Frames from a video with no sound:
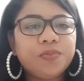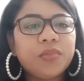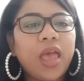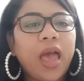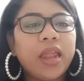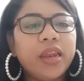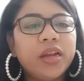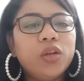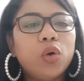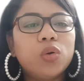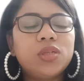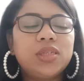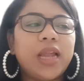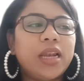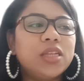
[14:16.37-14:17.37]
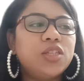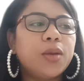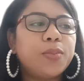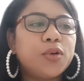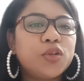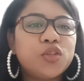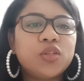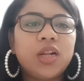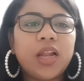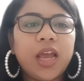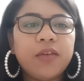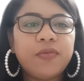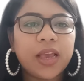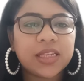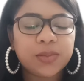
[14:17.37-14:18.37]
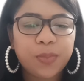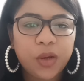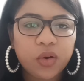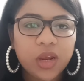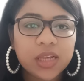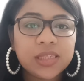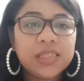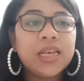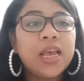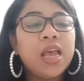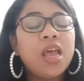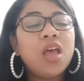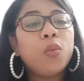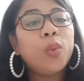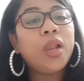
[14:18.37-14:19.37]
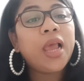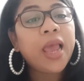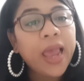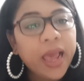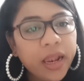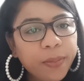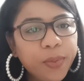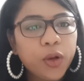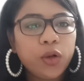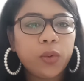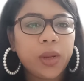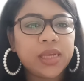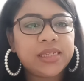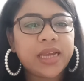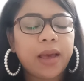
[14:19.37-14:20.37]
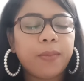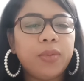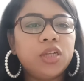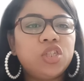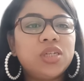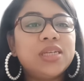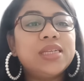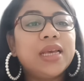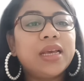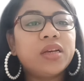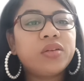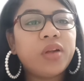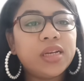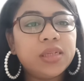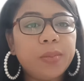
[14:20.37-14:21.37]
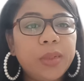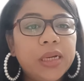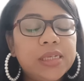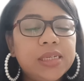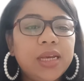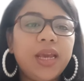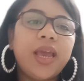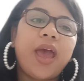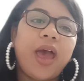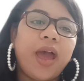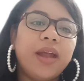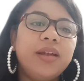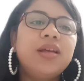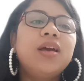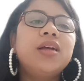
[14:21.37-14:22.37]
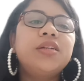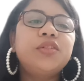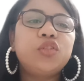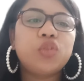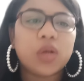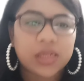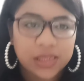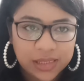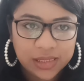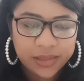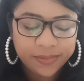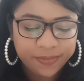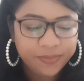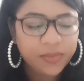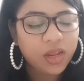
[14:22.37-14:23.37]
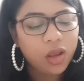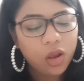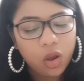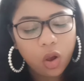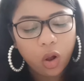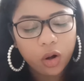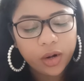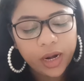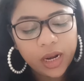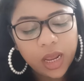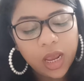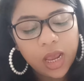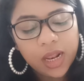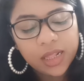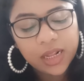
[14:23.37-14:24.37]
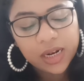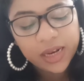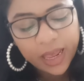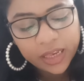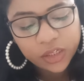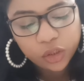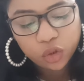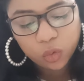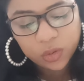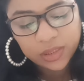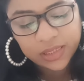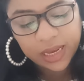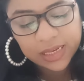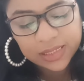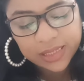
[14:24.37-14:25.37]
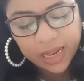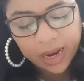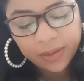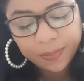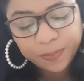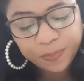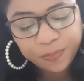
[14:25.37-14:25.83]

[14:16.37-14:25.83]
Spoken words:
anecdotes, that is your personal life experience, will help you to establish credibility and trust. Alright, the next rule says that